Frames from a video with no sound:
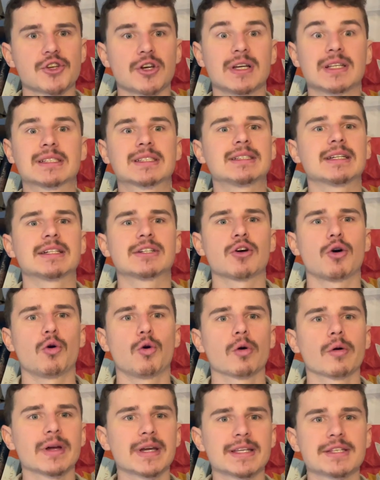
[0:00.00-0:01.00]
is
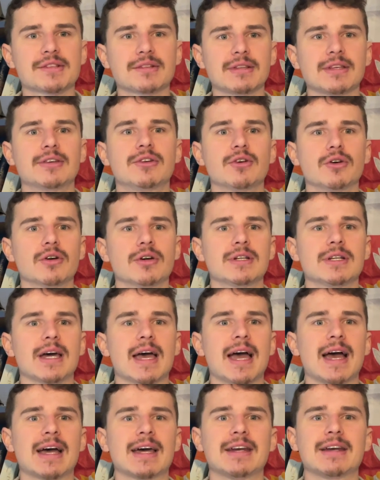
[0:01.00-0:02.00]
notoriously good
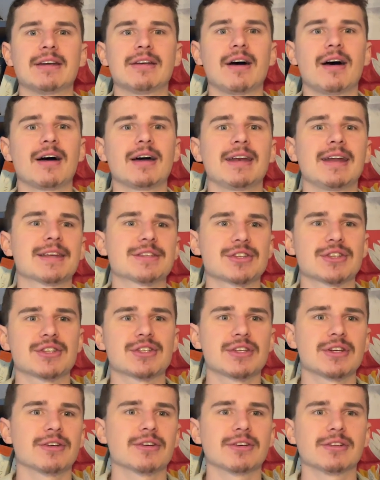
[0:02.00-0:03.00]
at not
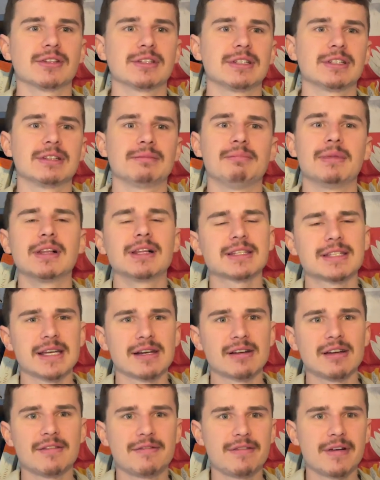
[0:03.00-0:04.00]
necessarily
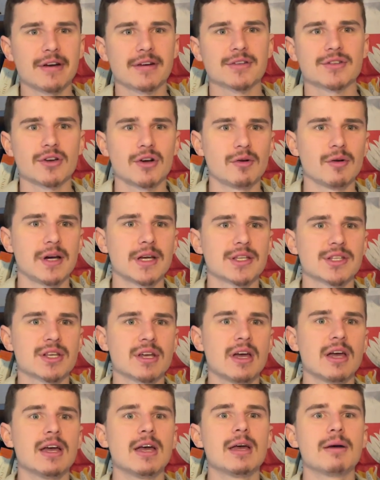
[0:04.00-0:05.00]
military affairs always,
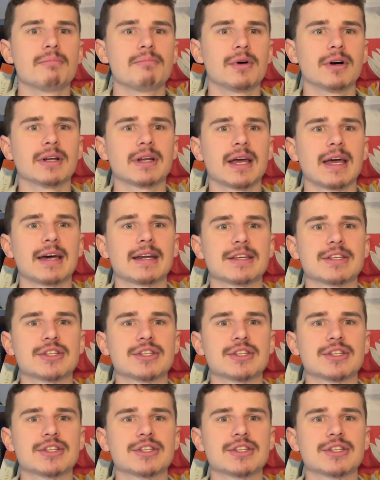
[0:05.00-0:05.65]
but at a